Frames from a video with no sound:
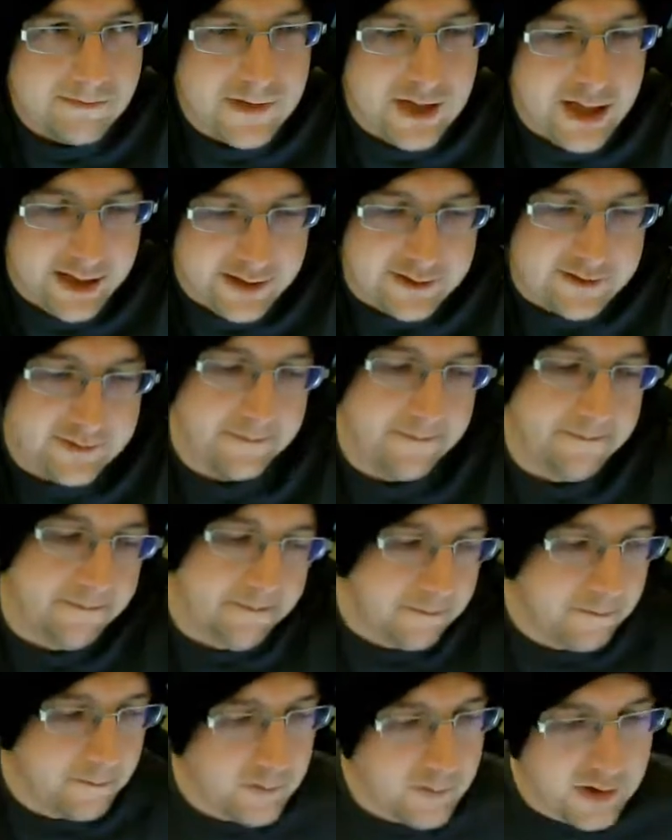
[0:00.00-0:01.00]
Yes.
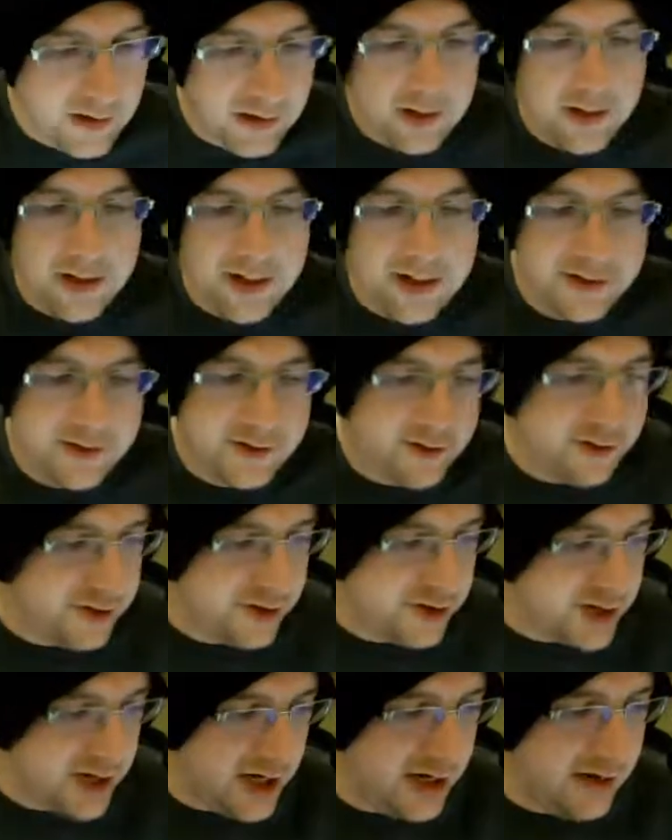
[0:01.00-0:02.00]
It's just a
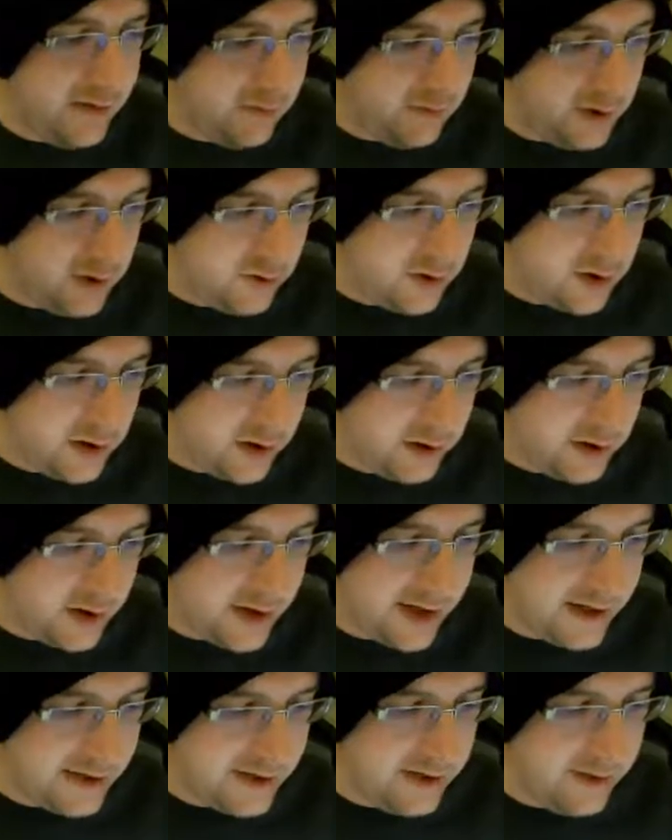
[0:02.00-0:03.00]
shame you can't
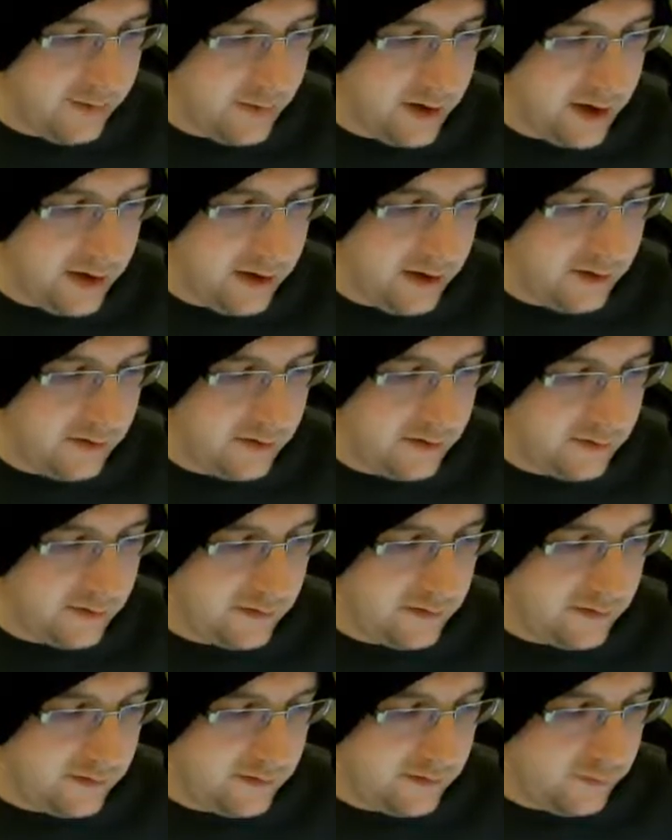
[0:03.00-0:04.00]
add him in
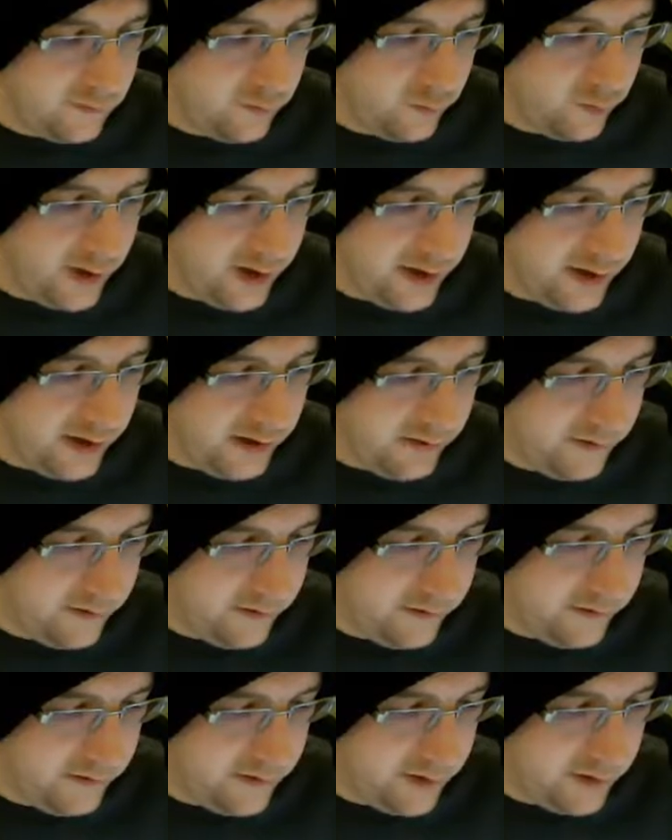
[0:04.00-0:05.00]

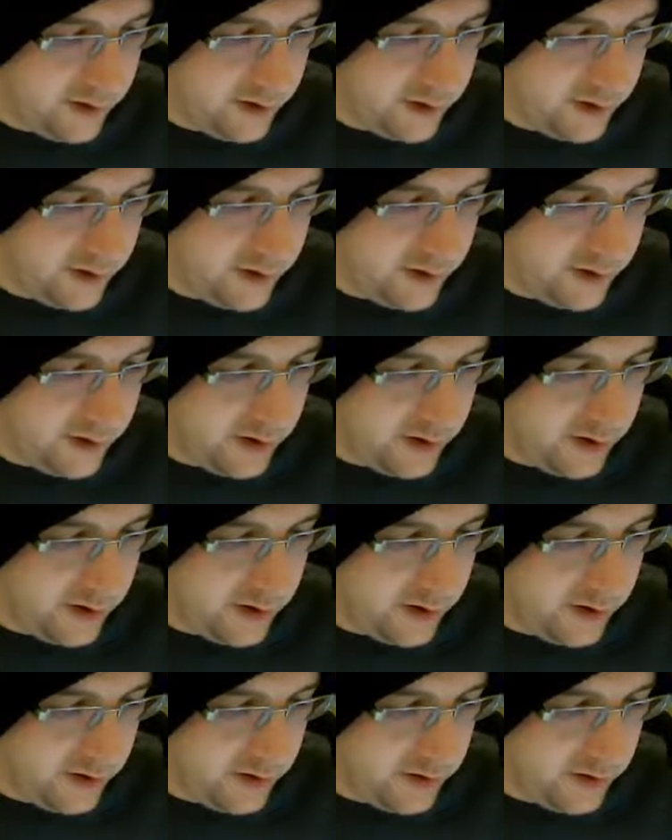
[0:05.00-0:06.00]
with
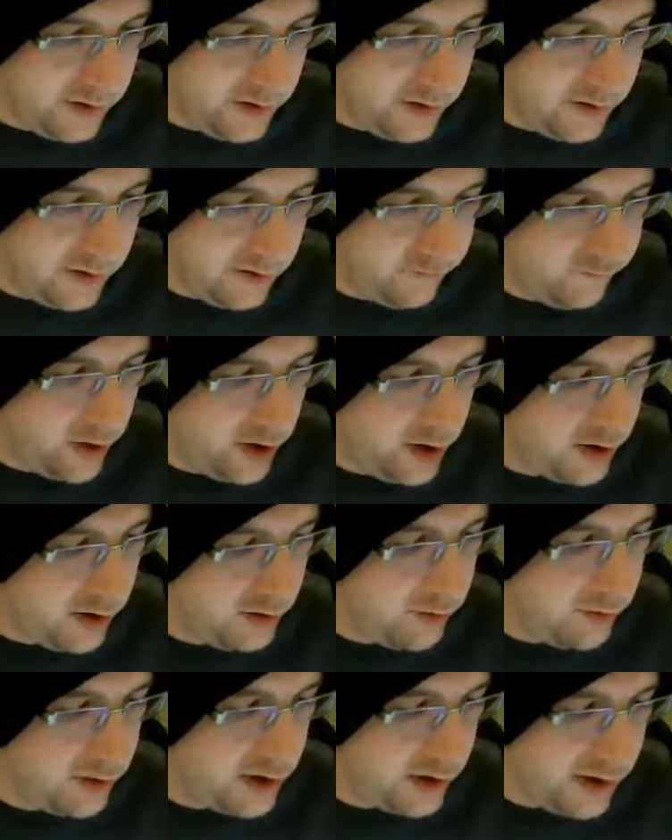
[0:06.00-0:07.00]
Rylan
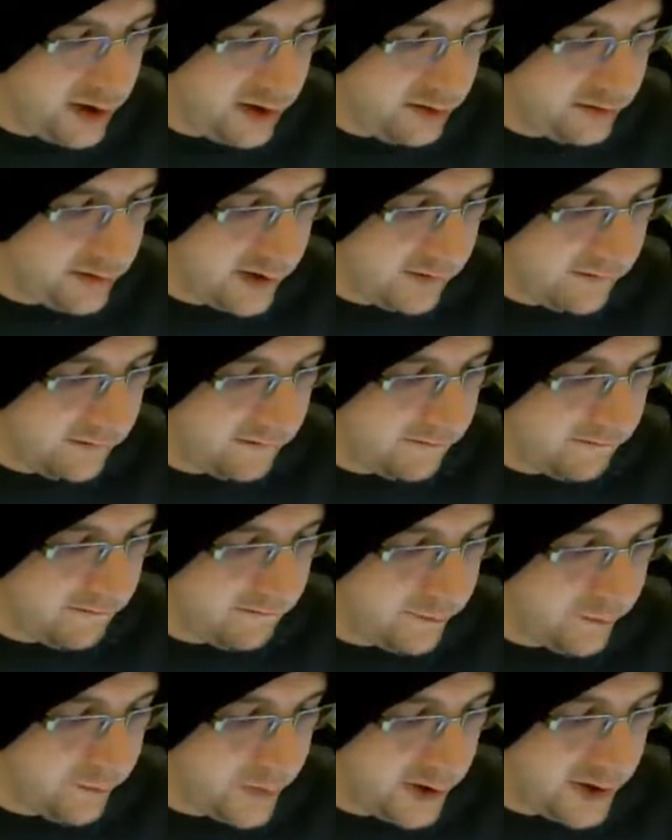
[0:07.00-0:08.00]
or the Unyielding,
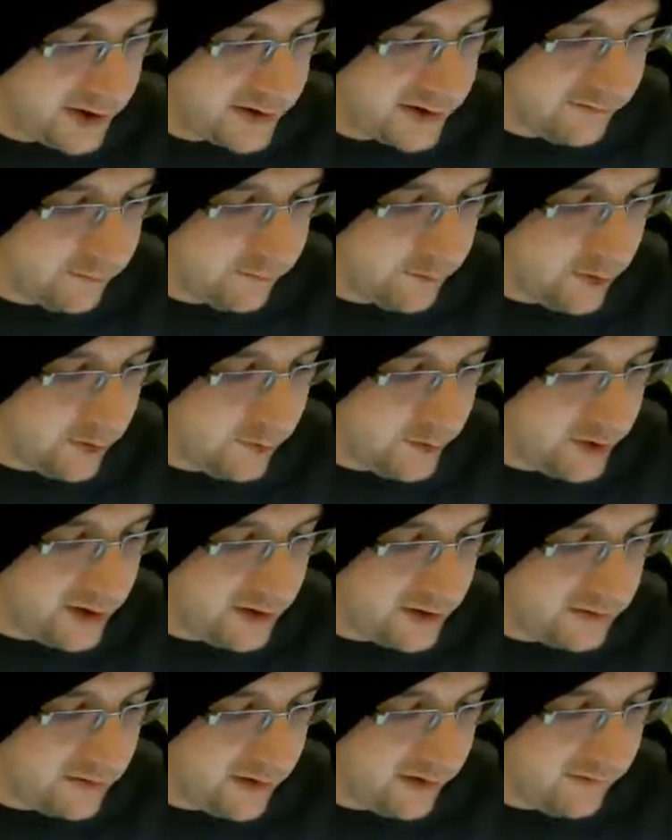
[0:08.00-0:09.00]
because everyone within
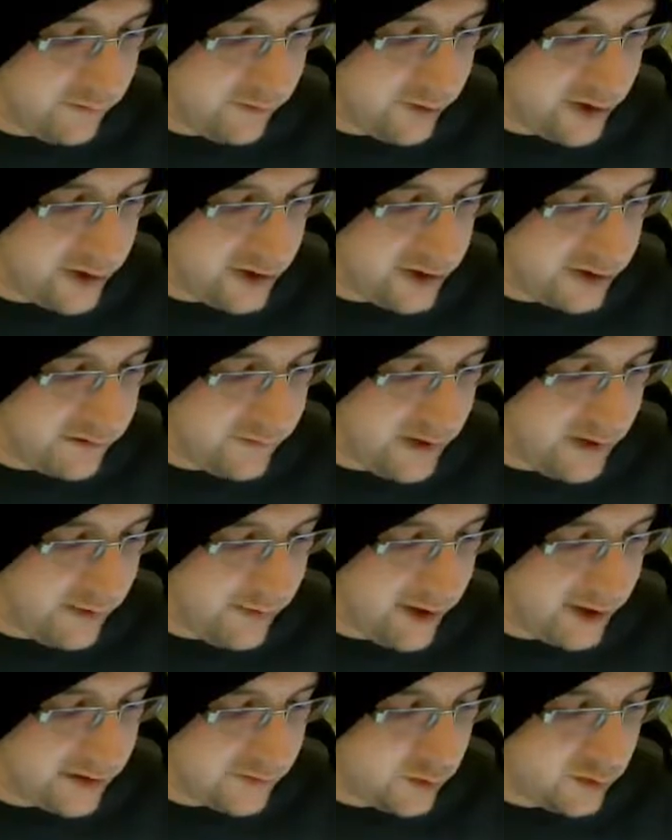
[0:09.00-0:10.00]
24 inches of him
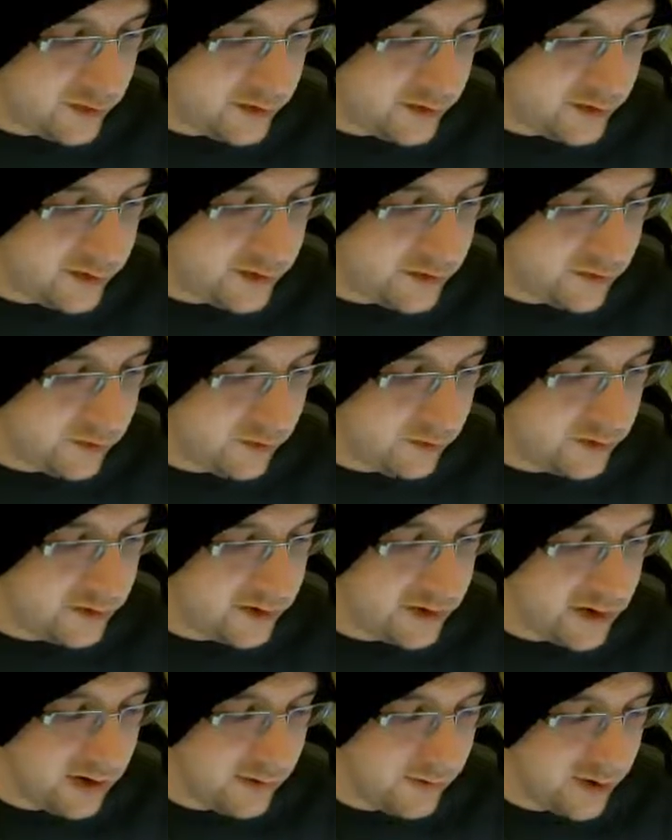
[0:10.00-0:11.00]
adds 1 to the score
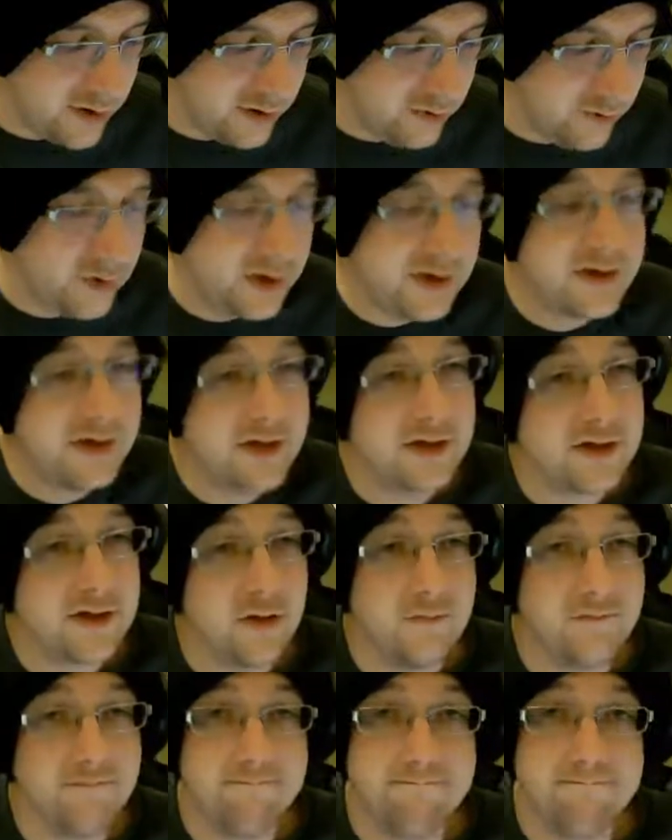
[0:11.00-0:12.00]
to determine who wins the
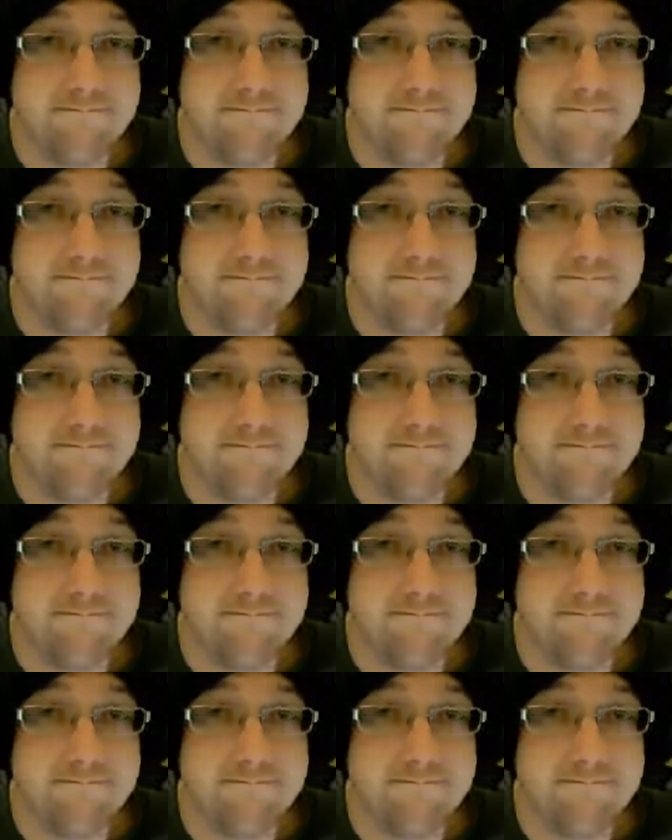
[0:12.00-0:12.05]
assault.